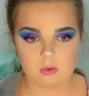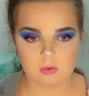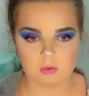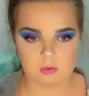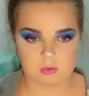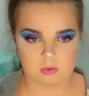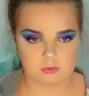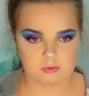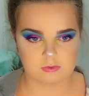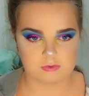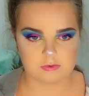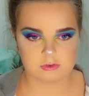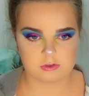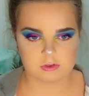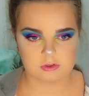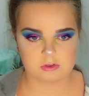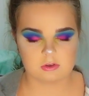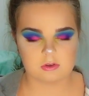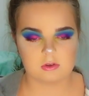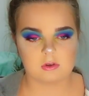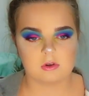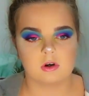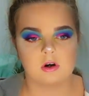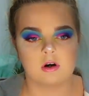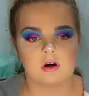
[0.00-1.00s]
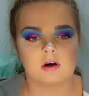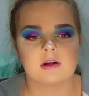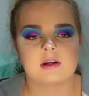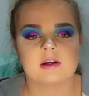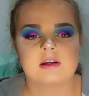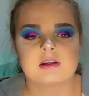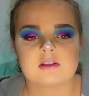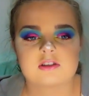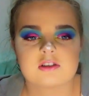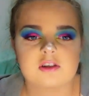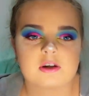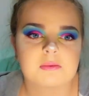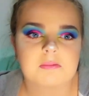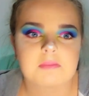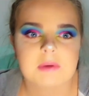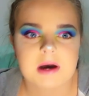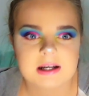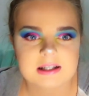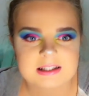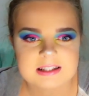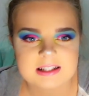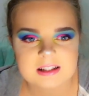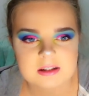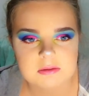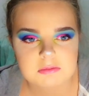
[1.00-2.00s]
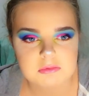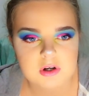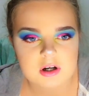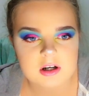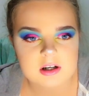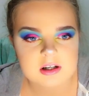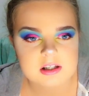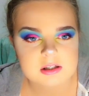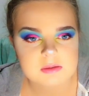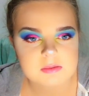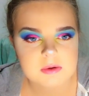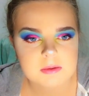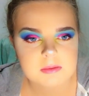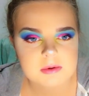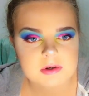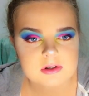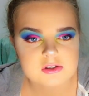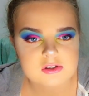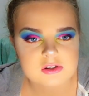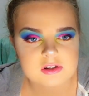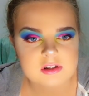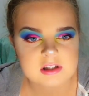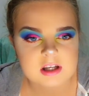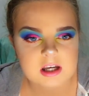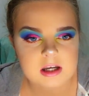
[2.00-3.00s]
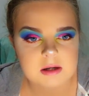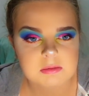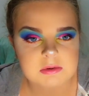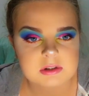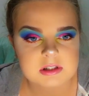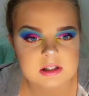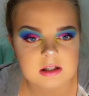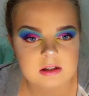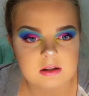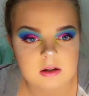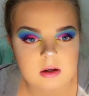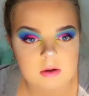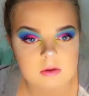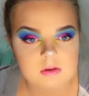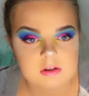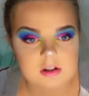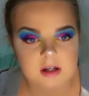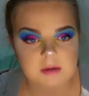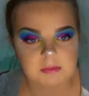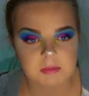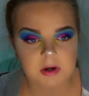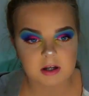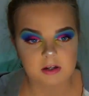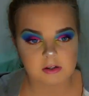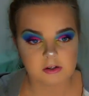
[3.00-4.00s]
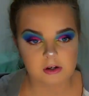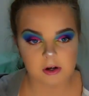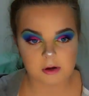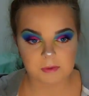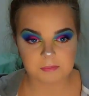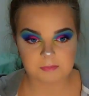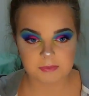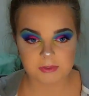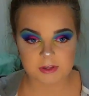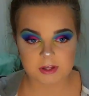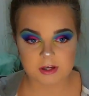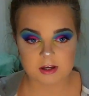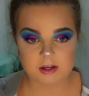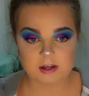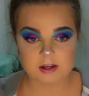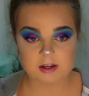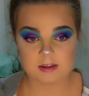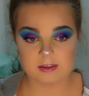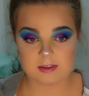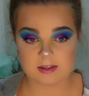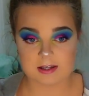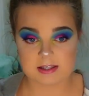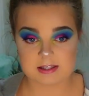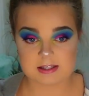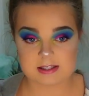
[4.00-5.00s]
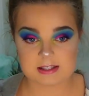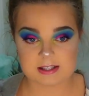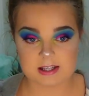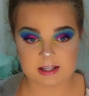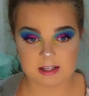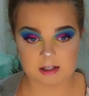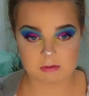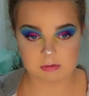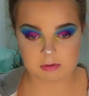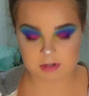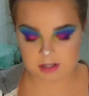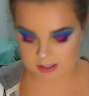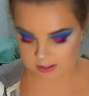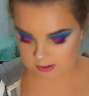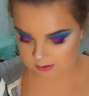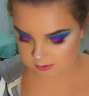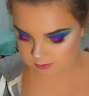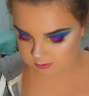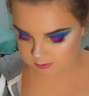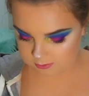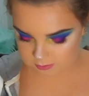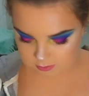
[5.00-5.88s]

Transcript: Oofed. Oh, I need to turn back down the brightness. Maybe I should just keep it down the whole time. I don't know. That's Scatterbrain.